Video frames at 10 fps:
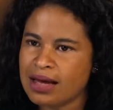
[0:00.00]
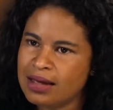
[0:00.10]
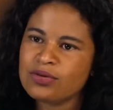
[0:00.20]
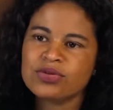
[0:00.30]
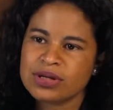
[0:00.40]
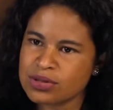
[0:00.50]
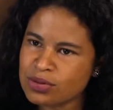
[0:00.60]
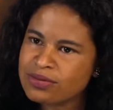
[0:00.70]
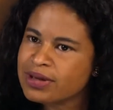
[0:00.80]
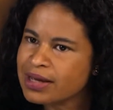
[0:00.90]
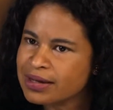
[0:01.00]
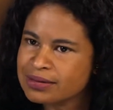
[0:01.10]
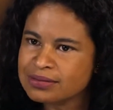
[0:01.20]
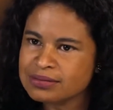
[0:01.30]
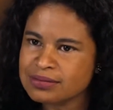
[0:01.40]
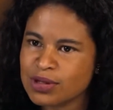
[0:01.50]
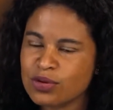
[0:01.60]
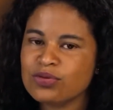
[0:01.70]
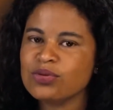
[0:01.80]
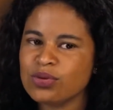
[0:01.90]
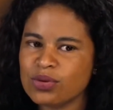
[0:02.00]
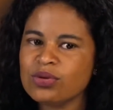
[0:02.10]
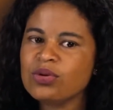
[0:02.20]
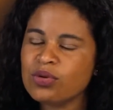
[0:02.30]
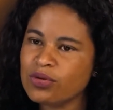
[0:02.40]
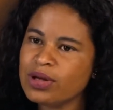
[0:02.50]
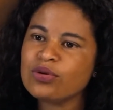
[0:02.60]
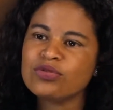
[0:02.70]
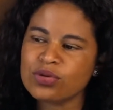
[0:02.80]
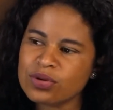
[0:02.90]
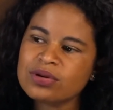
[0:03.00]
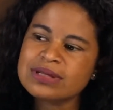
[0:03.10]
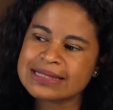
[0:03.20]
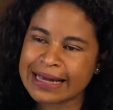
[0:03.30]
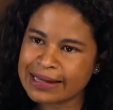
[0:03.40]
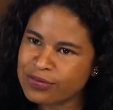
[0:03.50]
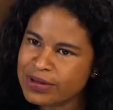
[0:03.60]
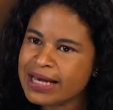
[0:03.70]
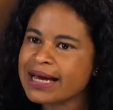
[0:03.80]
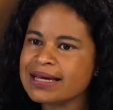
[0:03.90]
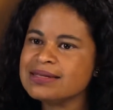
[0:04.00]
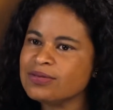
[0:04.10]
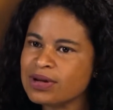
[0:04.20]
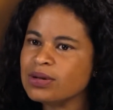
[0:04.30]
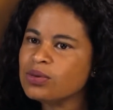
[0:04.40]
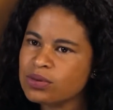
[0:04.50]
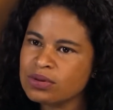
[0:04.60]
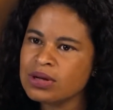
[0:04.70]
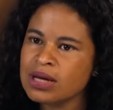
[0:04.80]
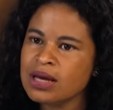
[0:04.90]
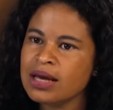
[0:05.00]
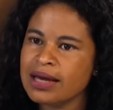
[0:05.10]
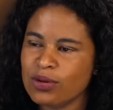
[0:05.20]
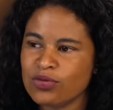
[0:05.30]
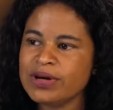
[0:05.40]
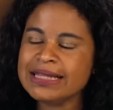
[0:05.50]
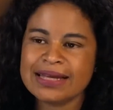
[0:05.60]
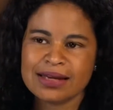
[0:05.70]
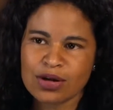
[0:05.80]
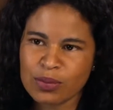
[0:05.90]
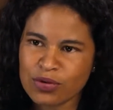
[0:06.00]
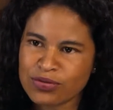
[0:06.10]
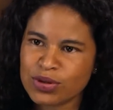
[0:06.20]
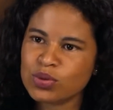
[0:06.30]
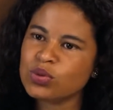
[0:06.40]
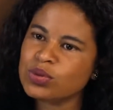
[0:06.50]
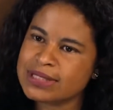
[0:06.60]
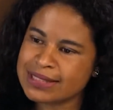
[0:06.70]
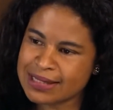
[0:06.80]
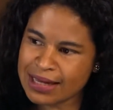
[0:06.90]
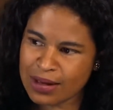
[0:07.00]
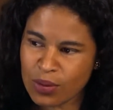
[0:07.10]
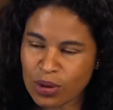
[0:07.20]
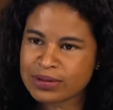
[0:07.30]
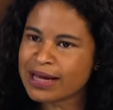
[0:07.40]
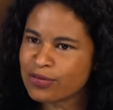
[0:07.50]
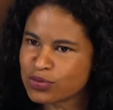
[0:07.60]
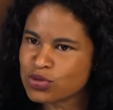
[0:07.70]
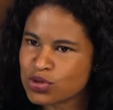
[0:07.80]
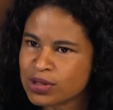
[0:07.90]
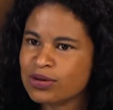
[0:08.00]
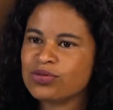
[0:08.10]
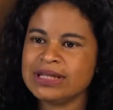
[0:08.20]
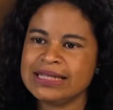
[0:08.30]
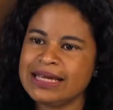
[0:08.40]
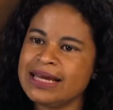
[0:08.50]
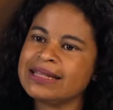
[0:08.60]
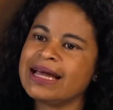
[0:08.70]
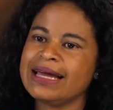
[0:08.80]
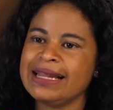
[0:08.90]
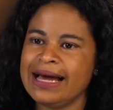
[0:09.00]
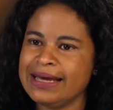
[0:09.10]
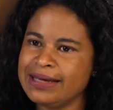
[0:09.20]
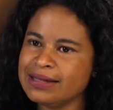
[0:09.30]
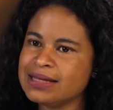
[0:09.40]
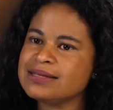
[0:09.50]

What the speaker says: I heard the pastor, I decided to sacrifice what I had. If the altar works, instead of putting him in a rehab, I'll put him on the altar.